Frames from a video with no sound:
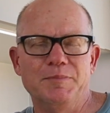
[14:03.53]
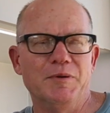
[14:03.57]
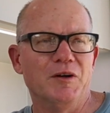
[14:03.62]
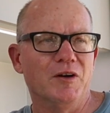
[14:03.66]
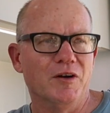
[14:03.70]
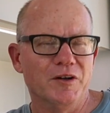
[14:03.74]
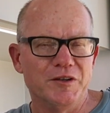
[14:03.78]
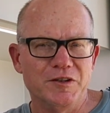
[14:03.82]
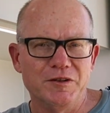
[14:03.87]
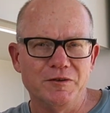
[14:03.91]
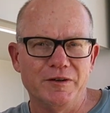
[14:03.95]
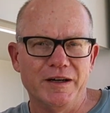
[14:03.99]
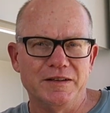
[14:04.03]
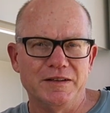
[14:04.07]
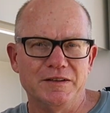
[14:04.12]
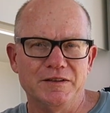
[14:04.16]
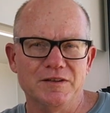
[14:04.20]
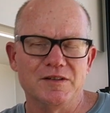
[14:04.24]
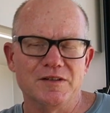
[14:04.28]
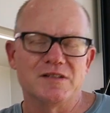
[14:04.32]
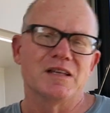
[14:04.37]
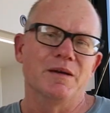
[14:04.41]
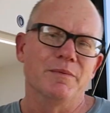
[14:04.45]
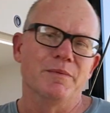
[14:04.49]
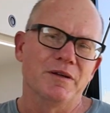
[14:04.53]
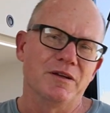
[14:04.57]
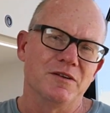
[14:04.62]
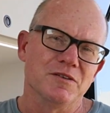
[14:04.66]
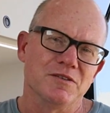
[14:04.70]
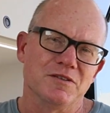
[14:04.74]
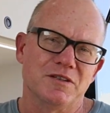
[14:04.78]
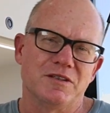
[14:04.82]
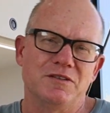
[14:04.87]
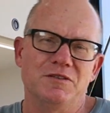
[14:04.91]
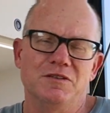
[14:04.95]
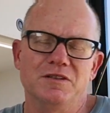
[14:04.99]
but I knew I had to do something
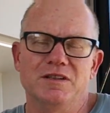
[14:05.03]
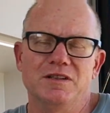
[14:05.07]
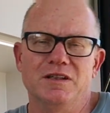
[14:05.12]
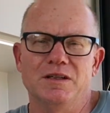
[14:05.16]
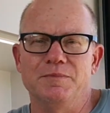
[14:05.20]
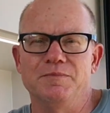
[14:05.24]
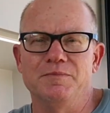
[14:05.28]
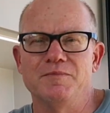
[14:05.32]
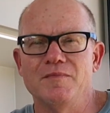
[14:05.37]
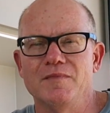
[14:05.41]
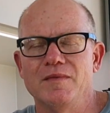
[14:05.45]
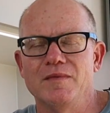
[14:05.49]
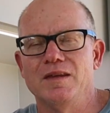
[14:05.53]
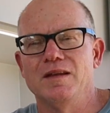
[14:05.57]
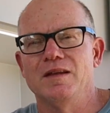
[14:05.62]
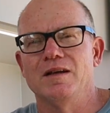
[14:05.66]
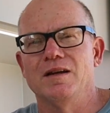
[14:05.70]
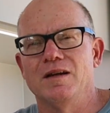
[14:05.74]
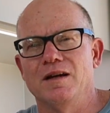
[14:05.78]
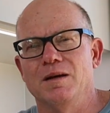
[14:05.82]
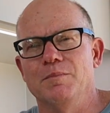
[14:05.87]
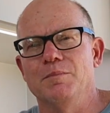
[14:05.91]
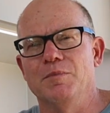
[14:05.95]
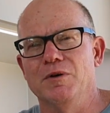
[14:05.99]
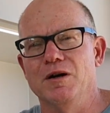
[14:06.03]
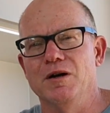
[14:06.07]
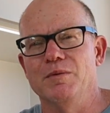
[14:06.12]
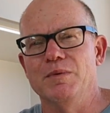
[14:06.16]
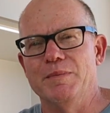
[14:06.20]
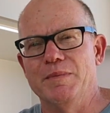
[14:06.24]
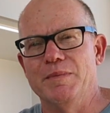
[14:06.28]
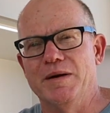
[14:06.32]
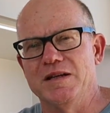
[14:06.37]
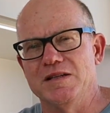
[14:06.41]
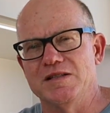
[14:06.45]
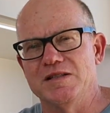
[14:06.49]
because I couldn't keep
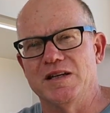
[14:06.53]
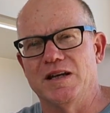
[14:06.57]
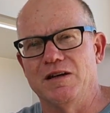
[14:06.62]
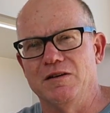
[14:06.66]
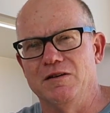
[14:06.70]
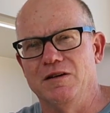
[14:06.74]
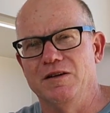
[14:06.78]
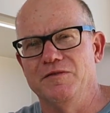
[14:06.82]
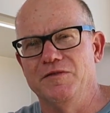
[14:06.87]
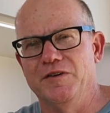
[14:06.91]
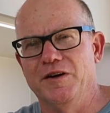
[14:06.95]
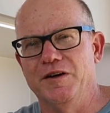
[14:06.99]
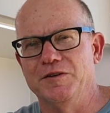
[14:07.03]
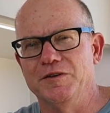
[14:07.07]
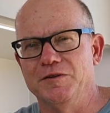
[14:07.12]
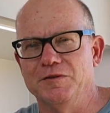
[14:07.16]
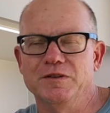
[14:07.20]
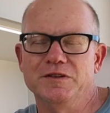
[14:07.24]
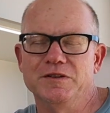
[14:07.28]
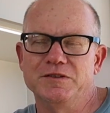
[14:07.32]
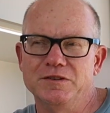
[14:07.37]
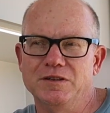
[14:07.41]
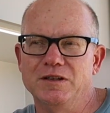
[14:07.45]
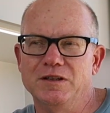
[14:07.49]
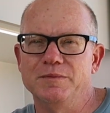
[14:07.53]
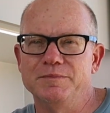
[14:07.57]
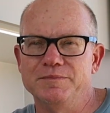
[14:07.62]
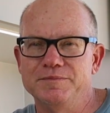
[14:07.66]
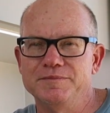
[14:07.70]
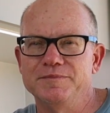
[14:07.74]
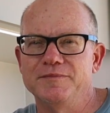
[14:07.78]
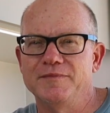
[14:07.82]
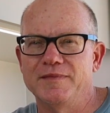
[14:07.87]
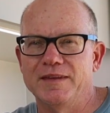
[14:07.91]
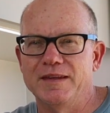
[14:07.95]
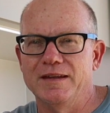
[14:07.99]
borrowing my mate's satellite phone all the time.
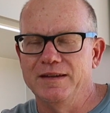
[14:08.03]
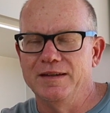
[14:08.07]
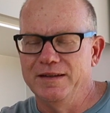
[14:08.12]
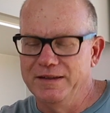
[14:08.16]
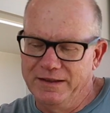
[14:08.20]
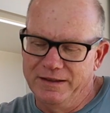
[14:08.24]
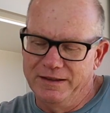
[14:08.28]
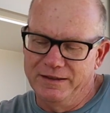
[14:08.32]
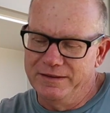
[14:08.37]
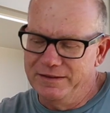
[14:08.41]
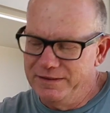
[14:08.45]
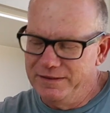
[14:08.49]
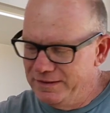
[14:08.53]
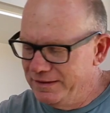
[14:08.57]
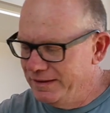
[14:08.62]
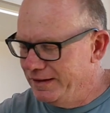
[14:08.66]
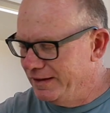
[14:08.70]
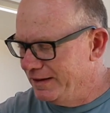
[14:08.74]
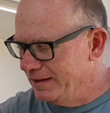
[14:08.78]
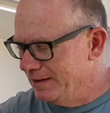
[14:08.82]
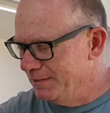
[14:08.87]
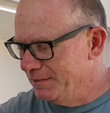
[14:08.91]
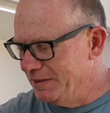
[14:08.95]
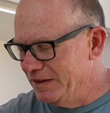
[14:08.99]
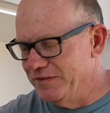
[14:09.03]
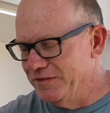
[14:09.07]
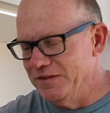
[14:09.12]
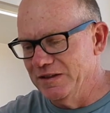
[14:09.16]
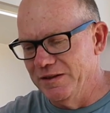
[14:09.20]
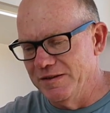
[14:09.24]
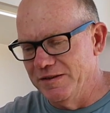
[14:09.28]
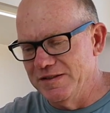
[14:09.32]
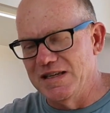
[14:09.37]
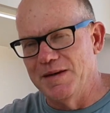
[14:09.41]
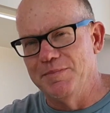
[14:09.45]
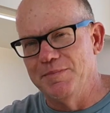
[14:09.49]
You know, even
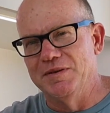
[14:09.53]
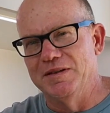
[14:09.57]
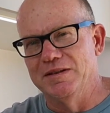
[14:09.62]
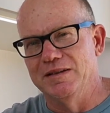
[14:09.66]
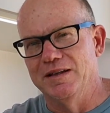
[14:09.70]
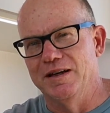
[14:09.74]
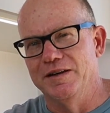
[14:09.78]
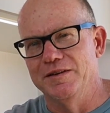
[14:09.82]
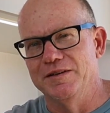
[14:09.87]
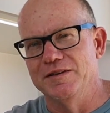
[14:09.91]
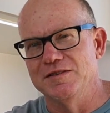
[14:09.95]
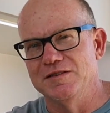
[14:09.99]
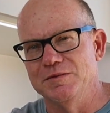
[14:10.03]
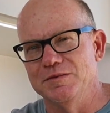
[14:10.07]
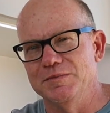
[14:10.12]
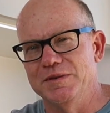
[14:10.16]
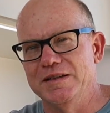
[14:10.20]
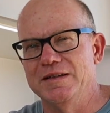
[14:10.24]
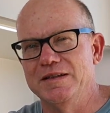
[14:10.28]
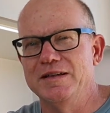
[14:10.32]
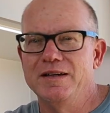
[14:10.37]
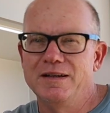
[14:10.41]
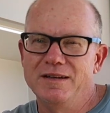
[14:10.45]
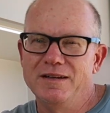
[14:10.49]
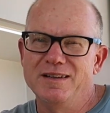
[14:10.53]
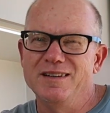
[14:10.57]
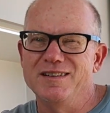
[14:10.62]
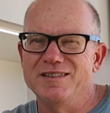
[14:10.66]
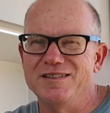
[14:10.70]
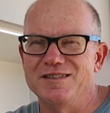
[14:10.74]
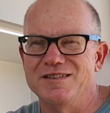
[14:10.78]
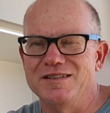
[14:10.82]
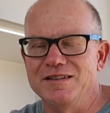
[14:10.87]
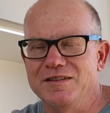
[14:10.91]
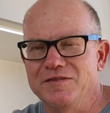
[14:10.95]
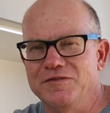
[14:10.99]
though he's happy to loan it to me,
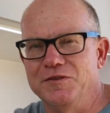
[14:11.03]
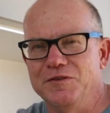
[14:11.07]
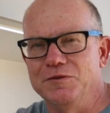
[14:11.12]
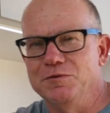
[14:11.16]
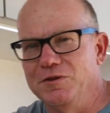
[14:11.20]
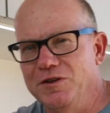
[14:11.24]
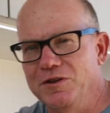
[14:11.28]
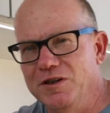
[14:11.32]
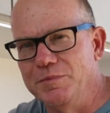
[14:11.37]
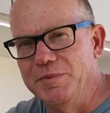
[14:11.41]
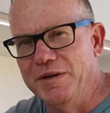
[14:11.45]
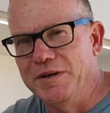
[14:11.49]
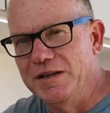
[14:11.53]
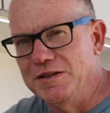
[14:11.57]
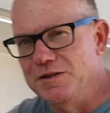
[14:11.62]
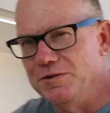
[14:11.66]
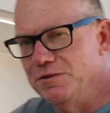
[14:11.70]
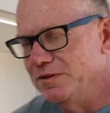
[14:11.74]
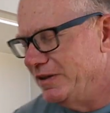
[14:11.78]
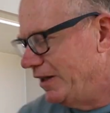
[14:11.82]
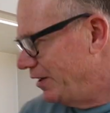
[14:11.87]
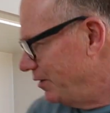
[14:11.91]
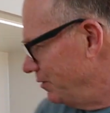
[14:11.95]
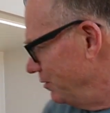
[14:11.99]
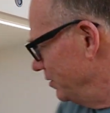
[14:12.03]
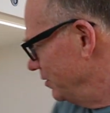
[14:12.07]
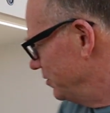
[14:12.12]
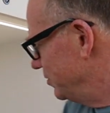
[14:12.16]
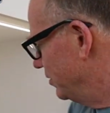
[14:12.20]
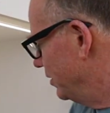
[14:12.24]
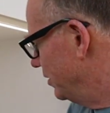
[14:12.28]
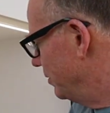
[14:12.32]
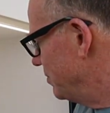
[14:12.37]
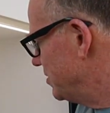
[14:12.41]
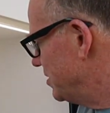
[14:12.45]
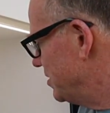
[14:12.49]
I just didn't feel right about doing that all the
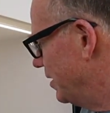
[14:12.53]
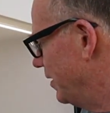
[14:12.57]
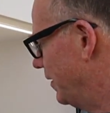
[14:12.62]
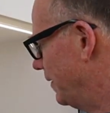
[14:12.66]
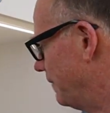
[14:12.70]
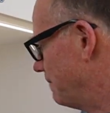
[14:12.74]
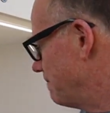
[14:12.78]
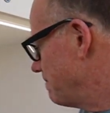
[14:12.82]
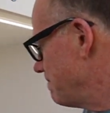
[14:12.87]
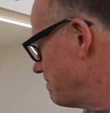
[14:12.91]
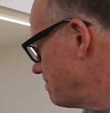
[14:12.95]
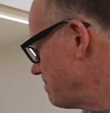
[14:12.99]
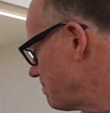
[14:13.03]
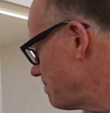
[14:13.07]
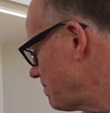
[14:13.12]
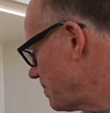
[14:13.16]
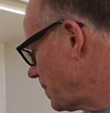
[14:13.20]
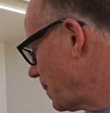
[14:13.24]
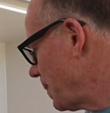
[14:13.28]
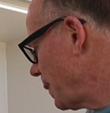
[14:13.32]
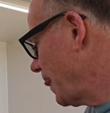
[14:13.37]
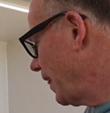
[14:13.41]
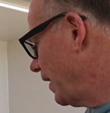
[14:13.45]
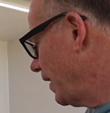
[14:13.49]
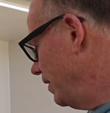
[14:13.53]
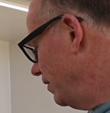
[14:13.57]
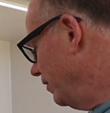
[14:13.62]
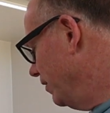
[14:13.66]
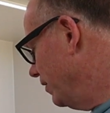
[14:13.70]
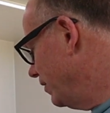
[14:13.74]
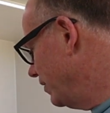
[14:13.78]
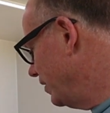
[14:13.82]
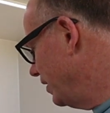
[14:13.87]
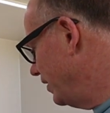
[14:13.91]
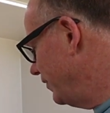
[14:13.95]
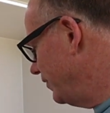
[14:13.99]
time. So,
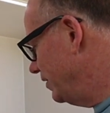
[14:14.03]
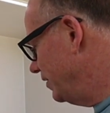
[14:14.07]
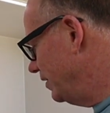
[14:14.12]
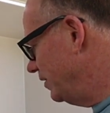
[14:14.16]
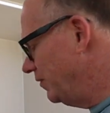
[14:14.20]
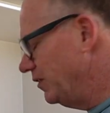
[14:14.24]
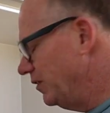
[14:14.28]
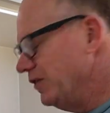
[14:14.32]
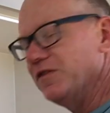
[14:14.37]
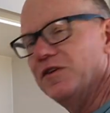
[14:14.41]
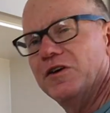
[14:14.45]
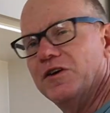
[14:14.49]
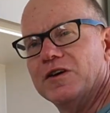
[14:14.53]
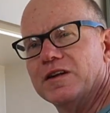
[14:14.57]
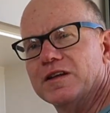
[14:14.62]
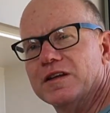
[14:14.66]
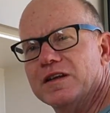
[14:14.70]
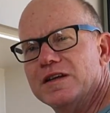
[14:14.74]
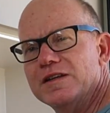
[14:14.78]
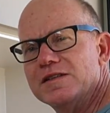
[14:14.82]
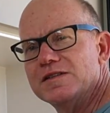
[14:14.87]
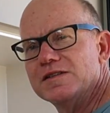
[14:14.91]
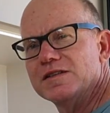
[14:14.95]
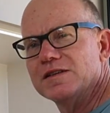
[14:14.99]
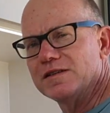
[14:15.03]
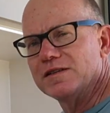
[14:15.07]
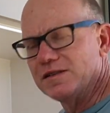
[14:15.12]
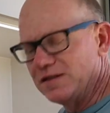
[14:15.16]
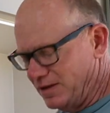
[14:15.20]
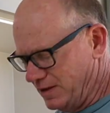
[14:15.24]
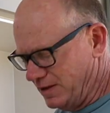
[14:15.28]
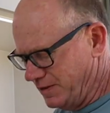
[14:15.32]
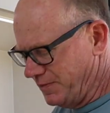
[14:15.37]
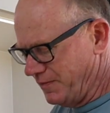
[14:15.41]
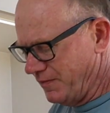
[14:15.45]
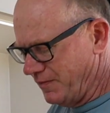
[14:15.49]
I don't know if you've heard of these
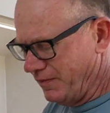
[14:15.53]
things.